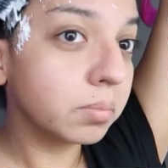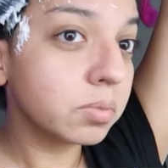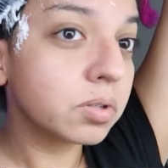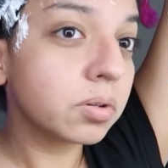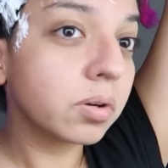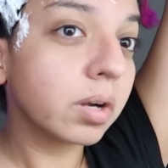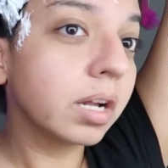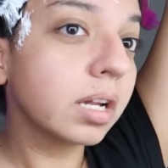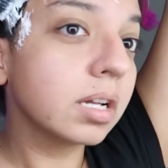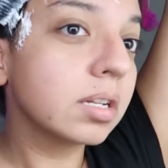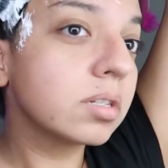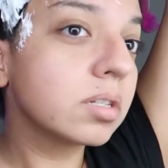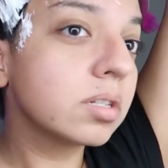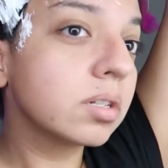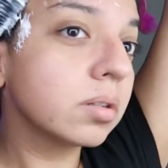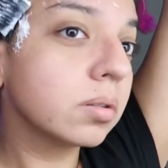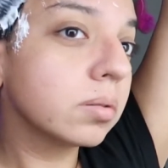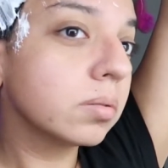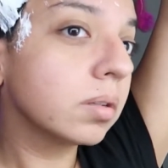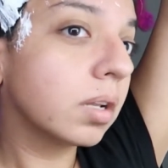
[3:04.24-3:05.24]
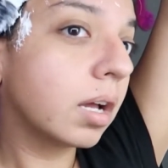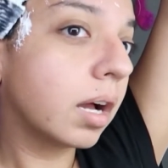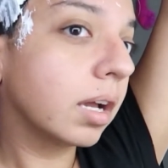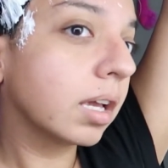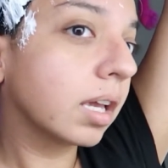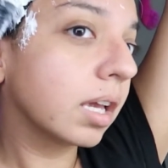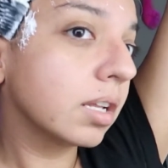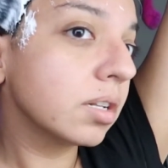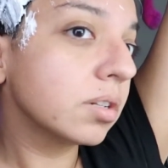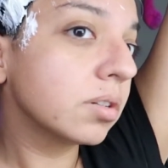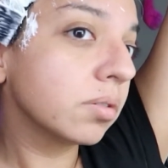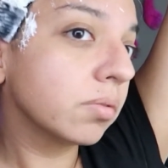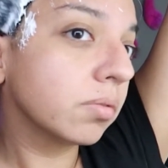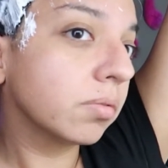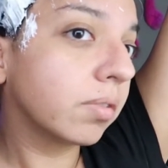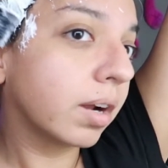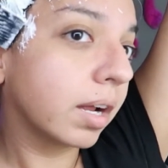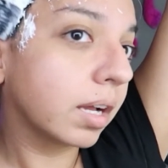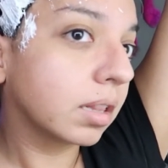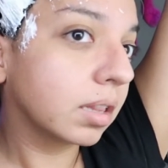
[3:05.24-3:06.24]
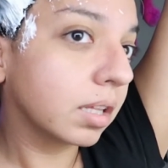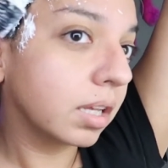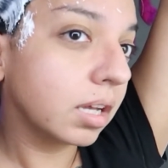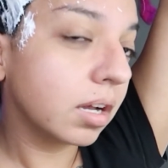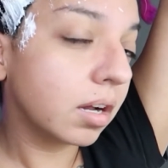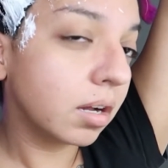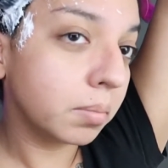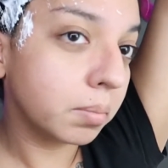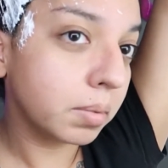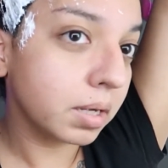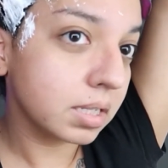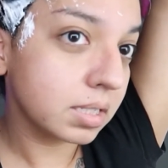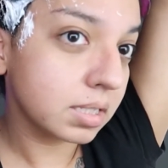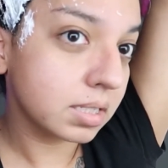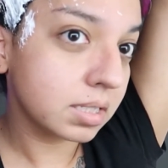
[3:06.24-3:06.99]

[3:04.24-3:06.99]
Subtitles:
I'm trying to not get directly on my